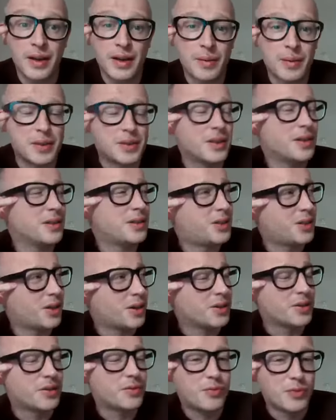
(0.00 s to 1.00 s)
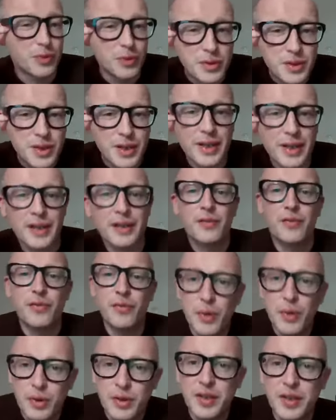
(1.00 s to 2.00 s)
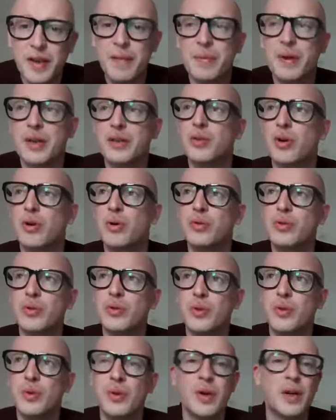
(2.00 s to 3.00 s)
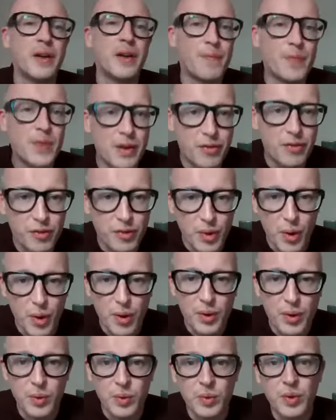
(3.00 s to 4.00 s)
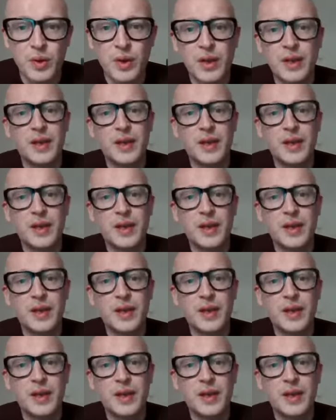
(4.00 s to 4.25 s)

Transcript: It's not just fruity, it's fruity, but it's also floral.